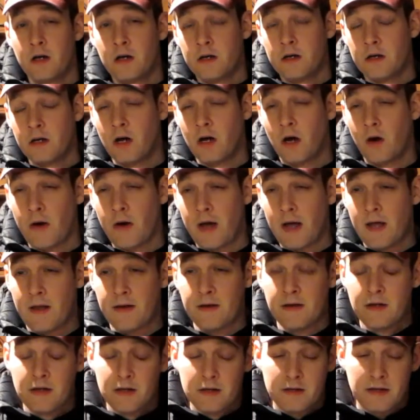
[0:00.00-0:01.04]
and
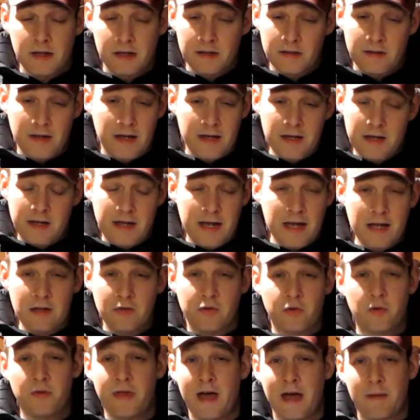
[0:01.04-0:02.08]
that you can't
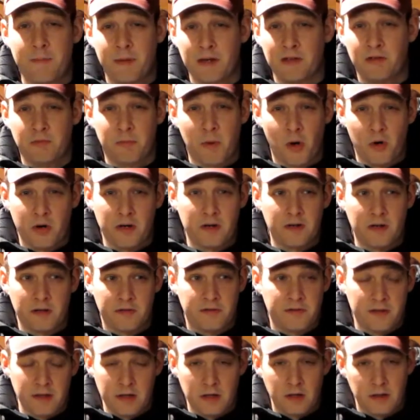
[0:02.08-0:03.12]
do that by smoking a
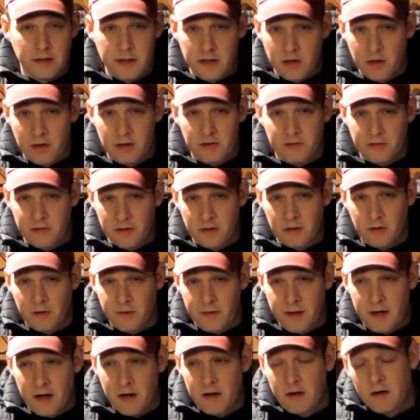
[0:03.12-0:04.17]
single here and a single
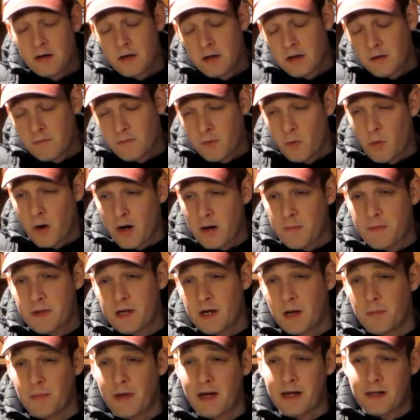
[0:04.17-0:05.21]
there. If you want to
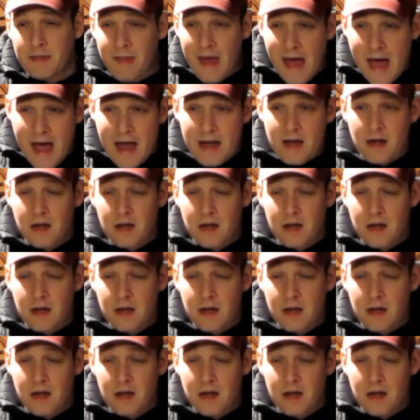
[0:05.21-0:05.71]
become like that,